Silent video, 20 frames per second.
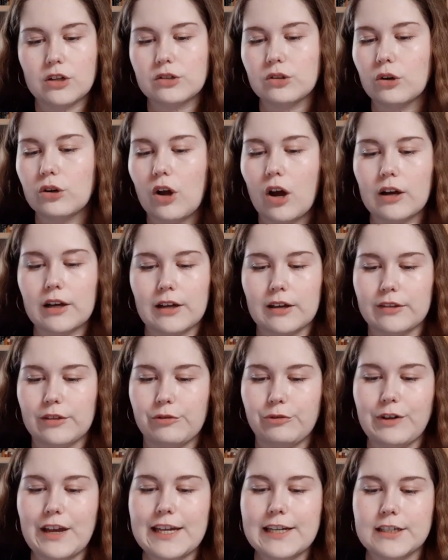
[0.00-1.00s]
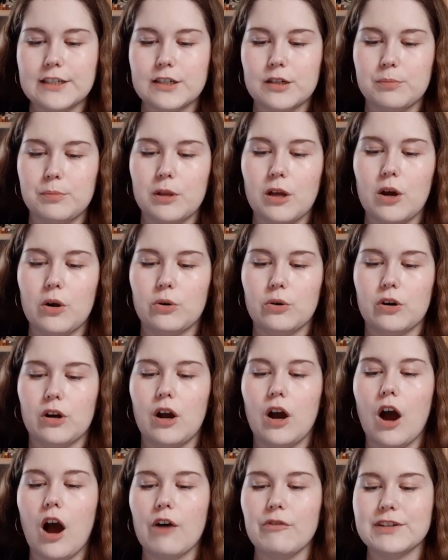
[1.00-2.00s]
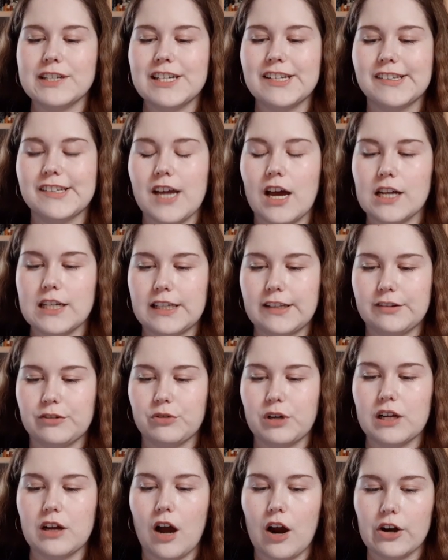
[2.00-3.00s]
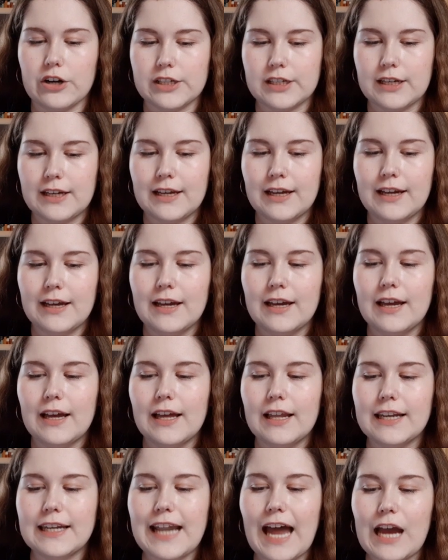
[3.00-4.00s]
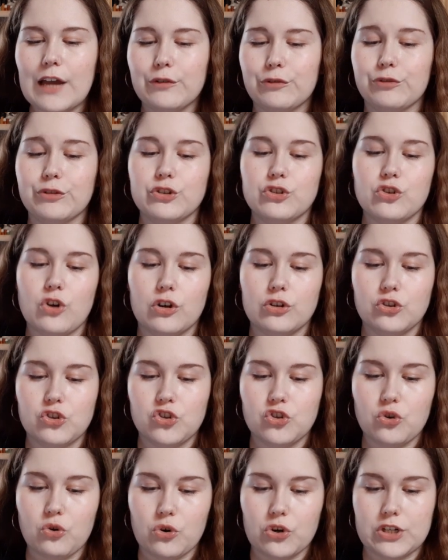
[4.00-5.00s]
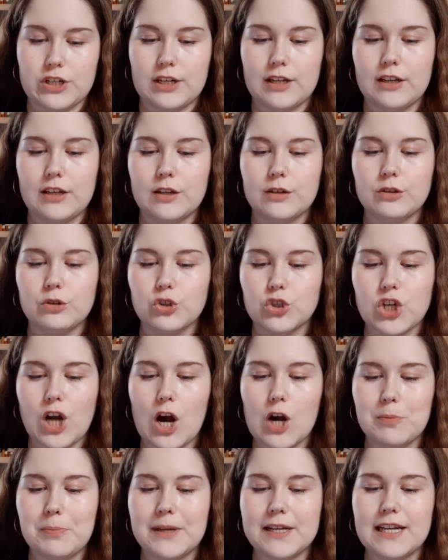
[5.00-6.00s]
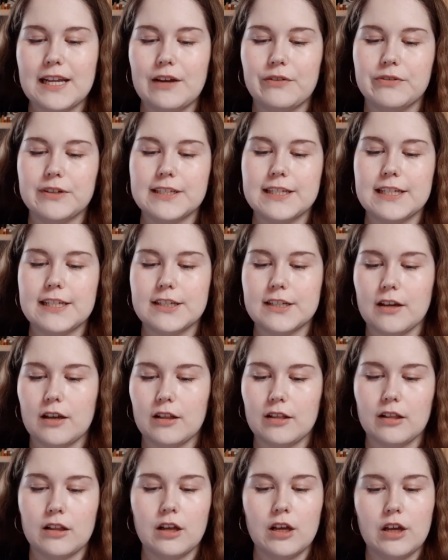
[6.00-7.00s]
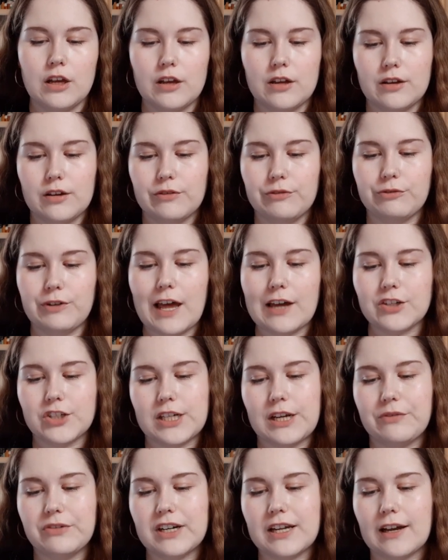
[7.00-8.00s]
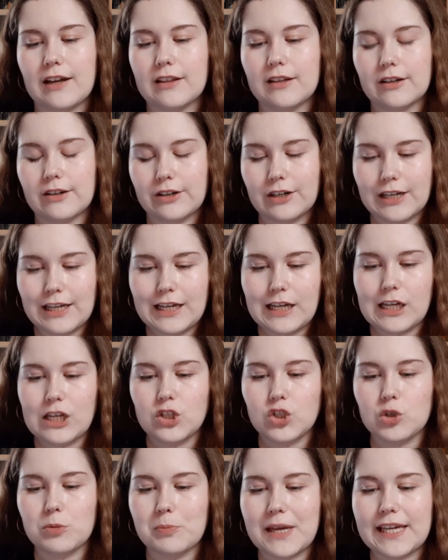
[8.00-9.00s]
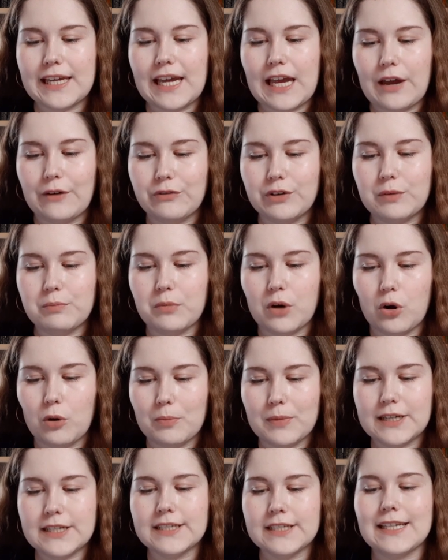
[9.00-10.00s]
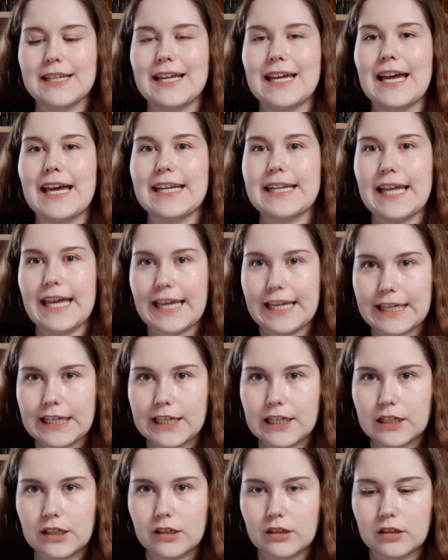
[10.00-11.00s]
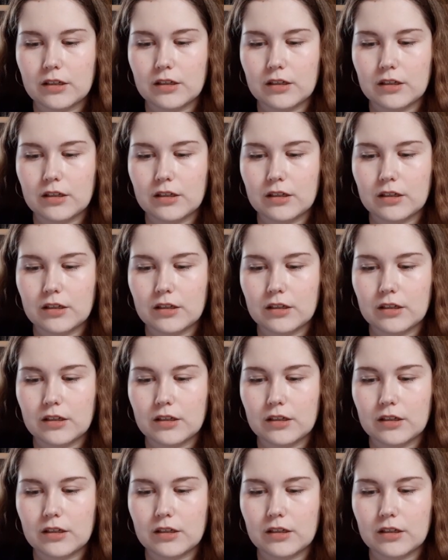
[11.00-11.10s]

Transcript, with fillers: No longer the faded tableau of a Tiste Andii's regard. Life drawn short, to sharpen every detail, flush every color to make every moment an ache.